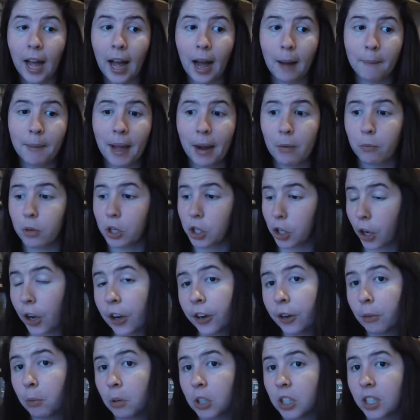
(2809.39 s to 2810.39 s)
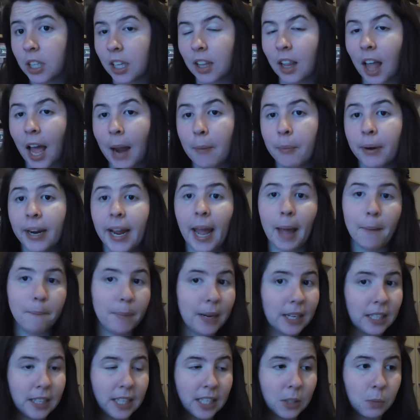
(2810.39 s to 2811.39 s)
and returned a book to the library and
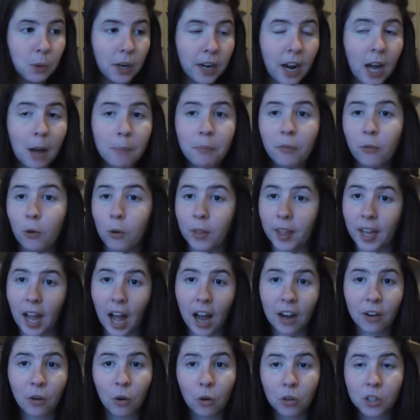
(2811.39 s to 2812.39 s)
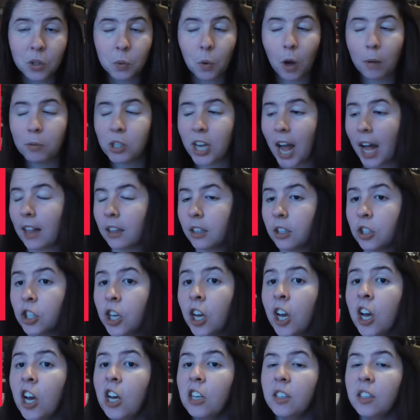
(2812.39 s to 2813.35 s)
picked this one up for the unhaul swap challenge.